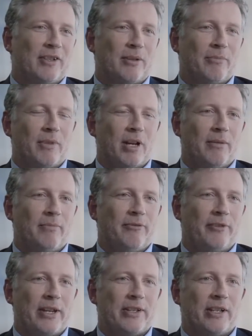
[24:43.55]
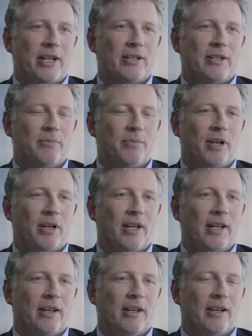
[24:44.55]
because I'm fascinated
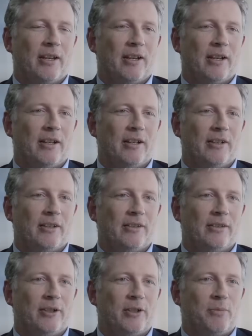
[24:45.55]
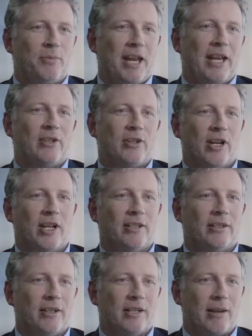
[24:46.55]
by the
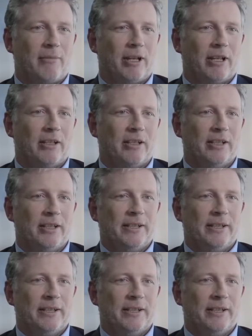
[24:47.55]
Japan-China dynamic.